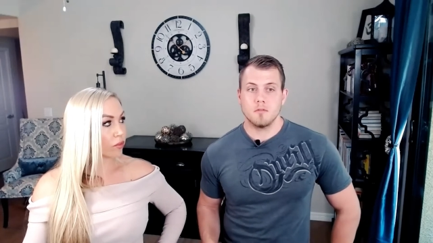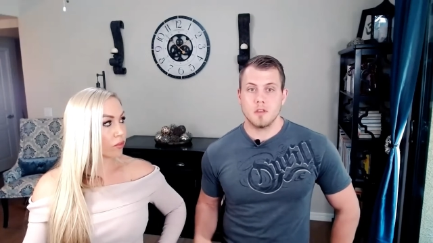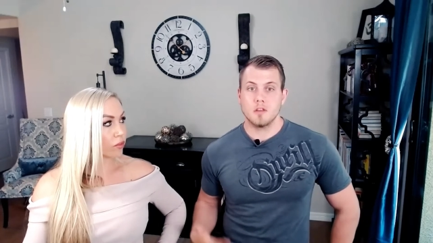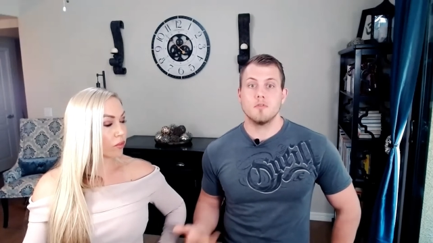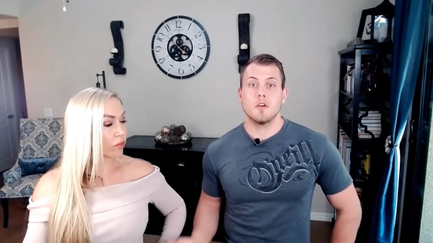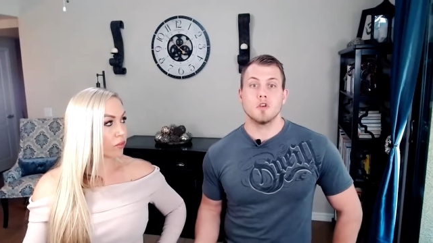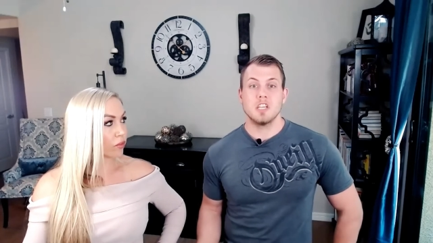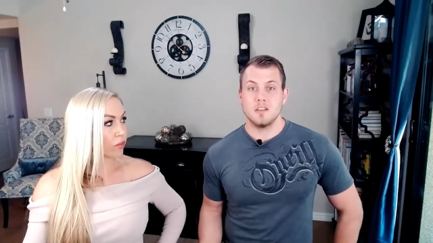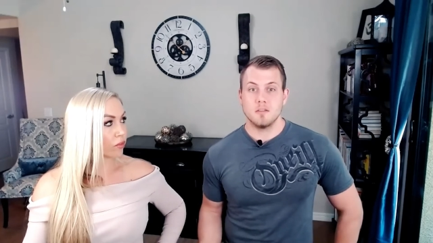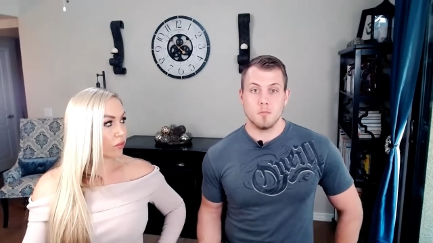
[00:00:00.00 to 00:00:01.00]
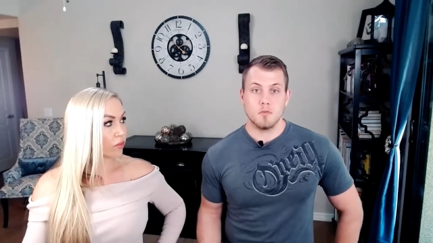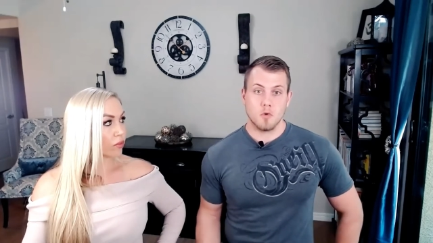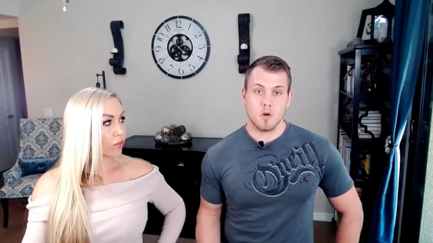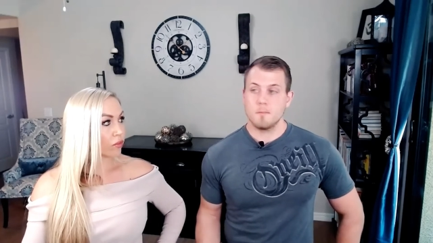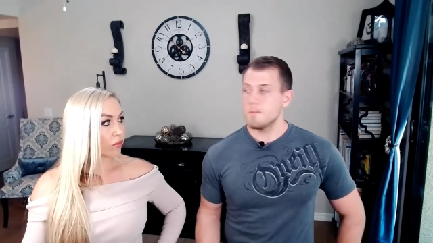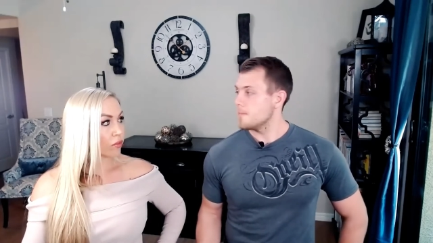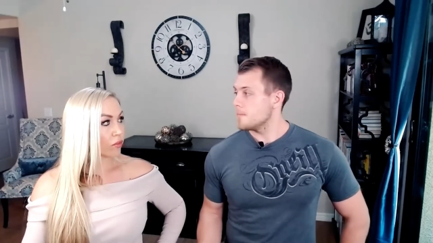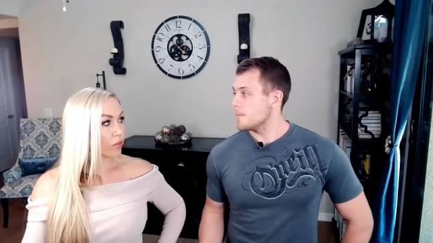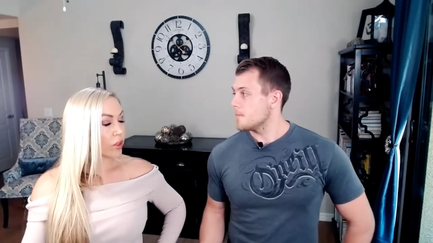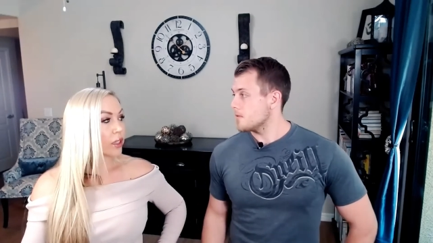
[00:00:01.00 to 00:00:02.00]
Speaker 1: than you've ever eaten before.
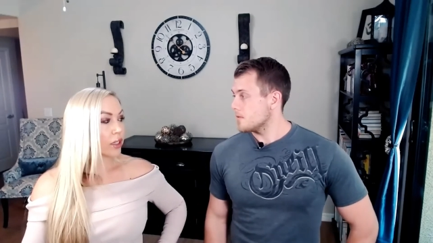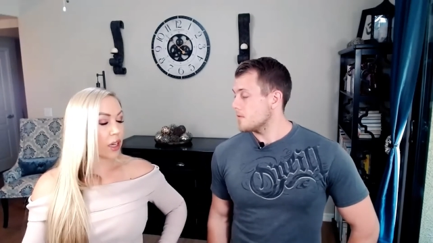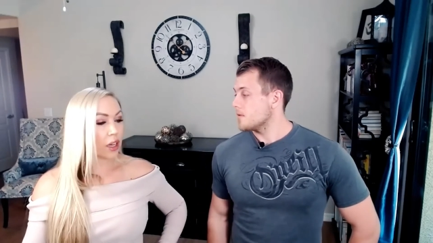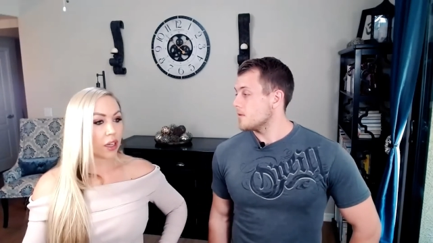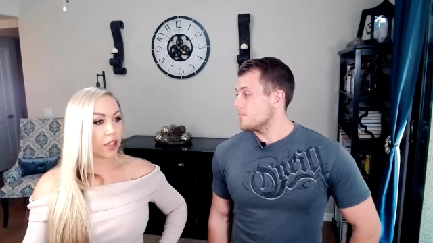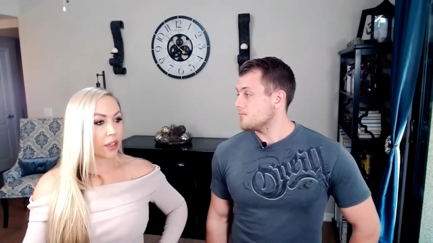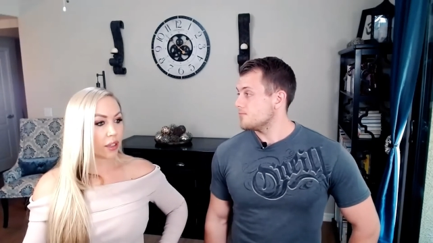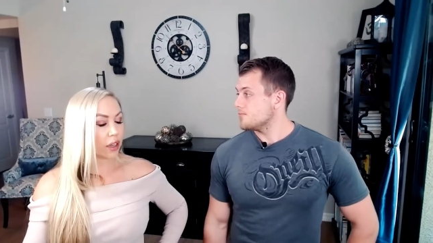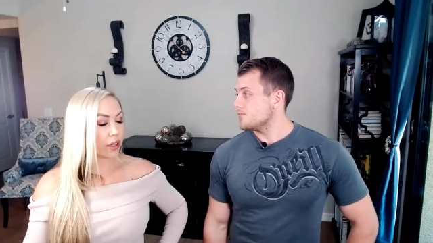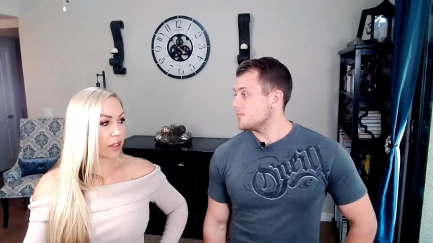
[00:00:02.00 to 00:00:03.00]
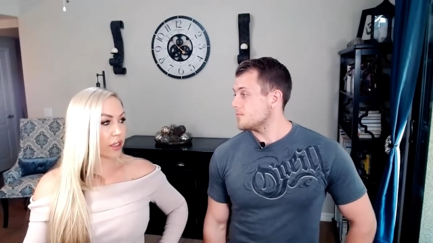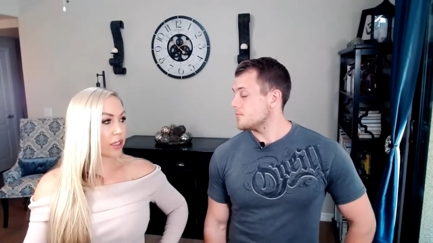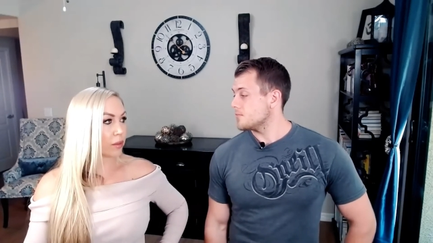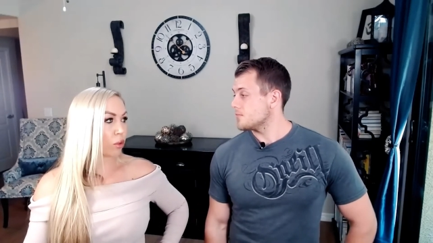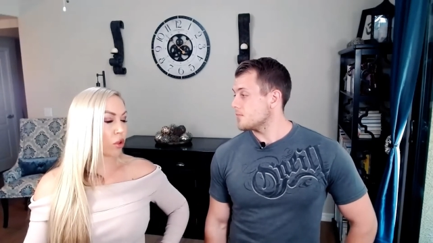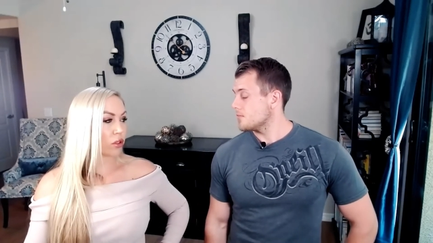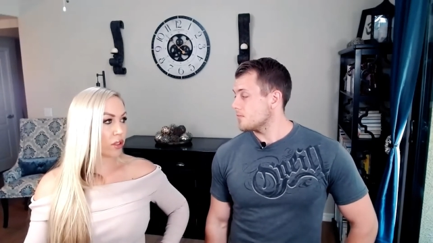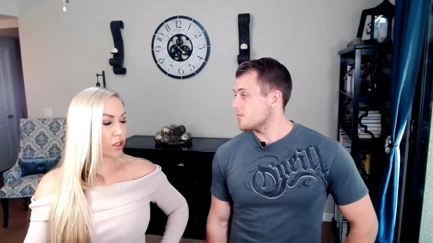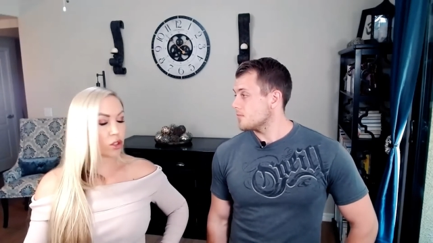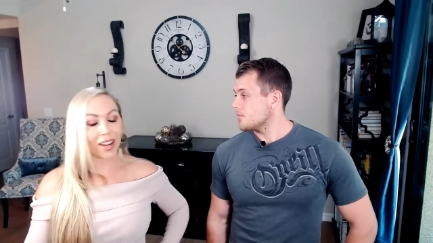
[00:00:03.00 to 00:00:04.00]
Speaker 2: Yeah. And I think it's important
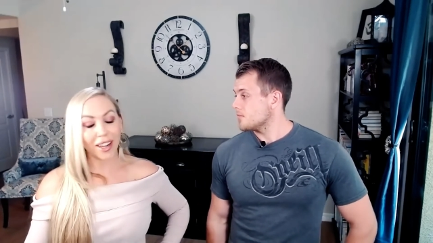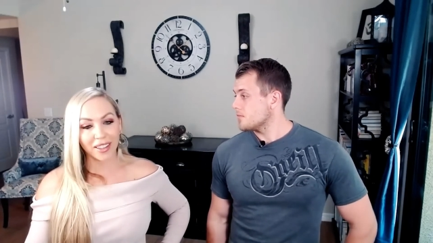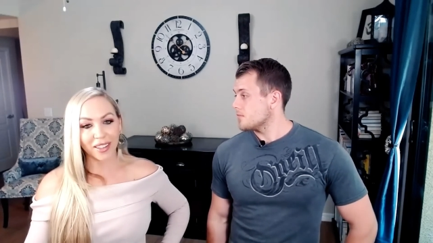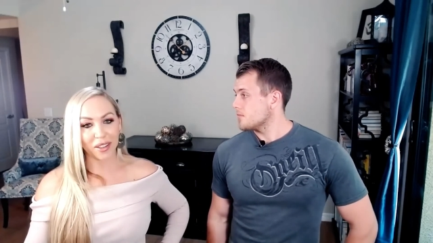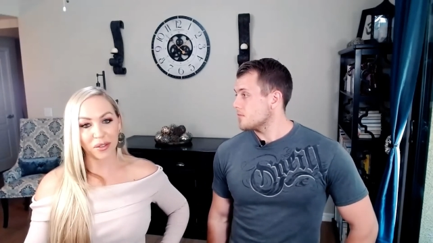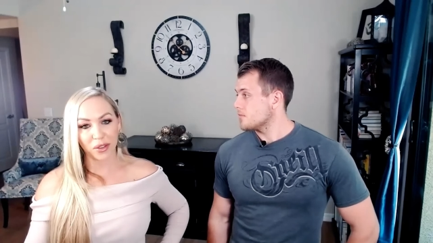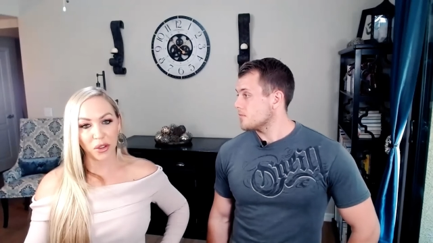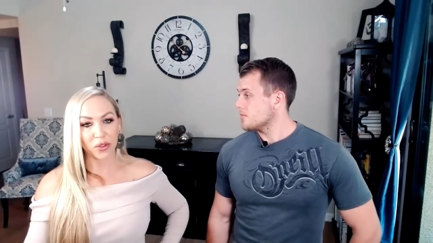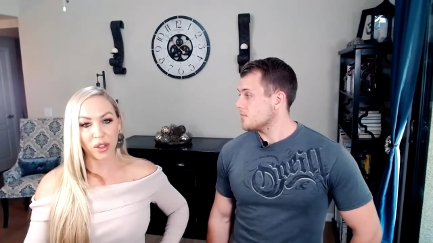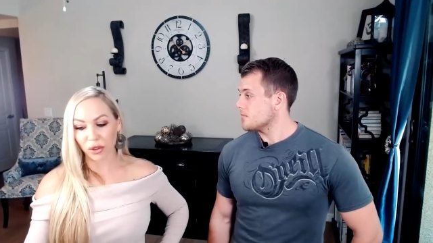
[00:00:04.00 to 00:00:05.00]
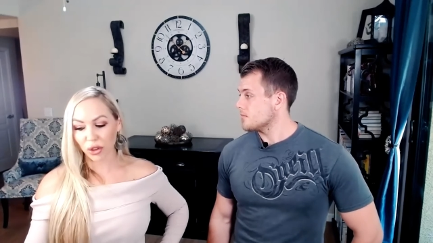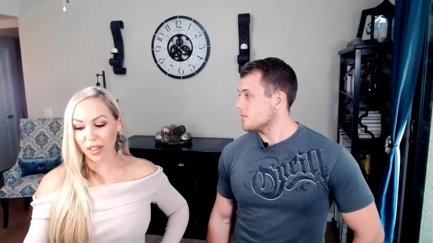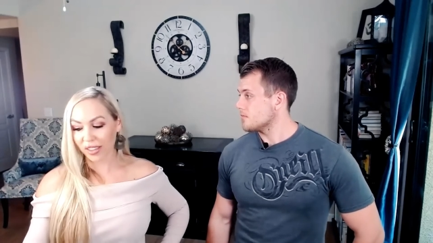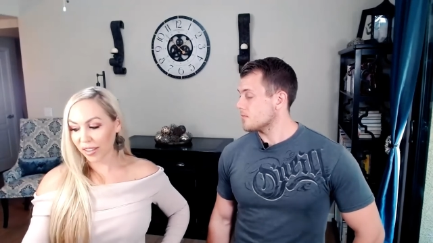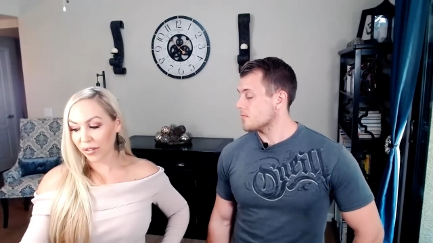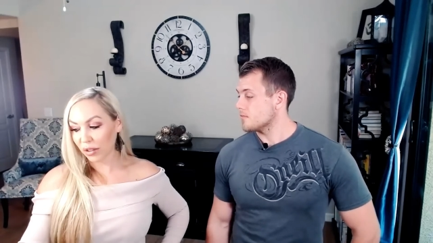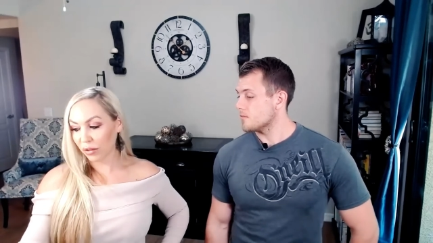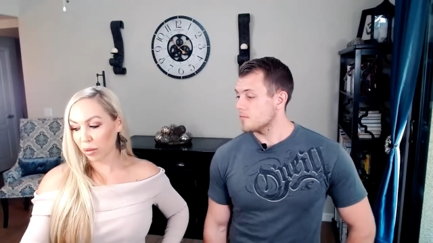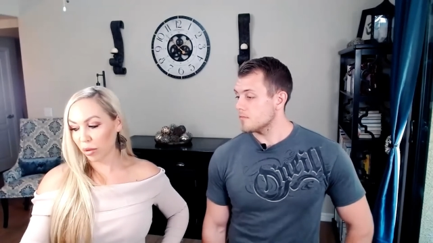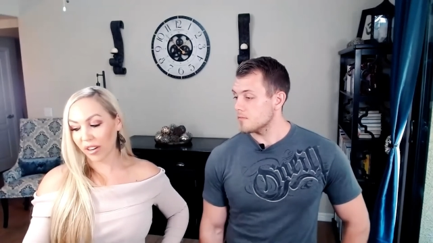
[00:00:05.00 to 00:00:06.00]
to track, if you've never tracked, even if
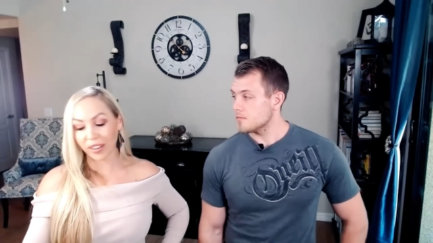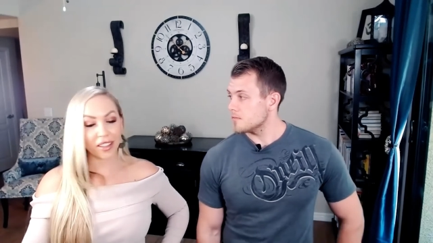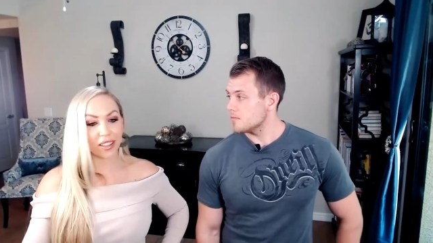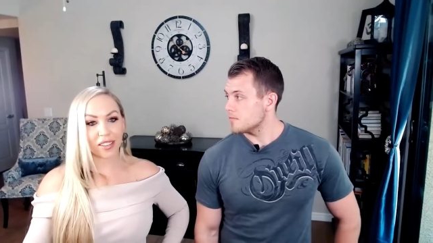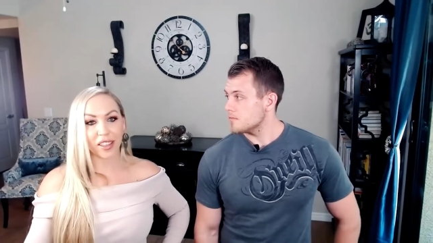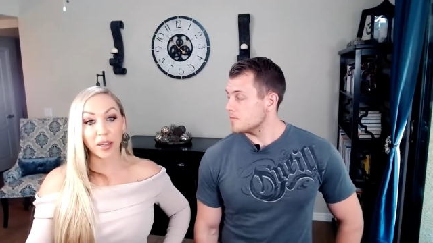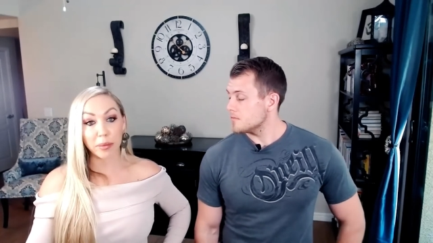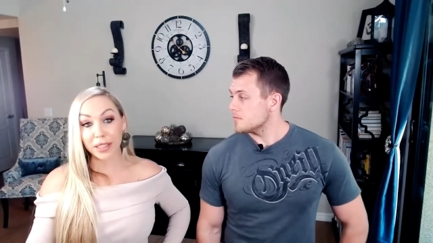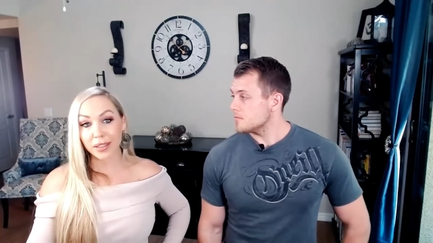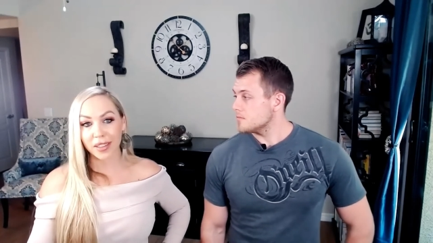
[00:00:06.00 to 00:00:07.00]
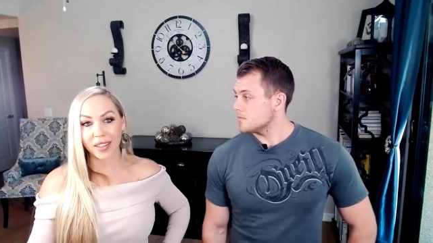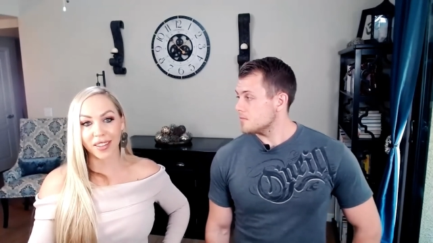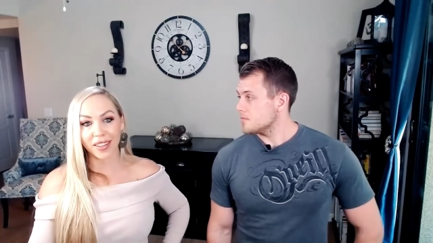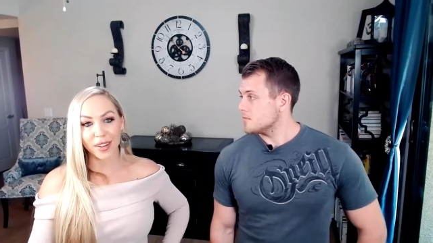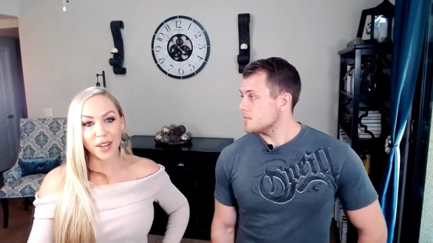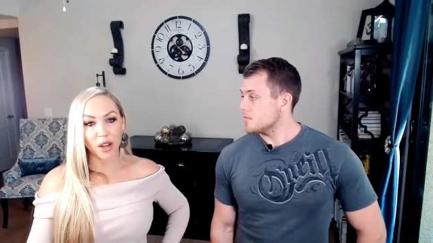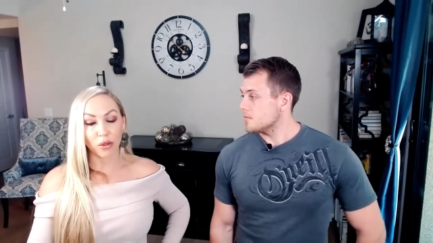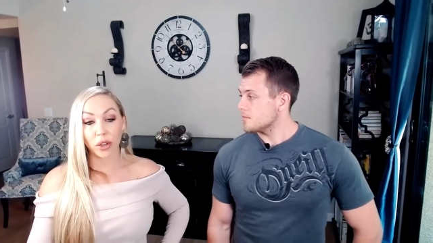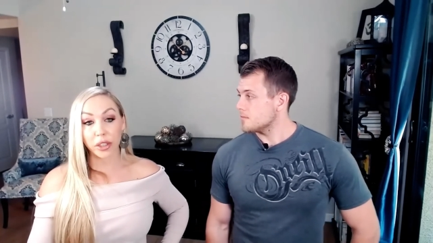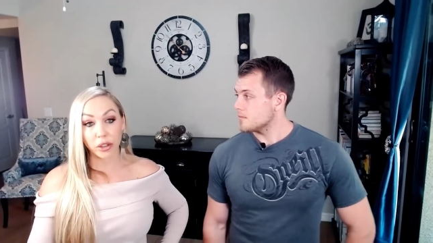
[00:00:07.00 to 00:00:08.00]
you're pregnant, to get a baseline of where your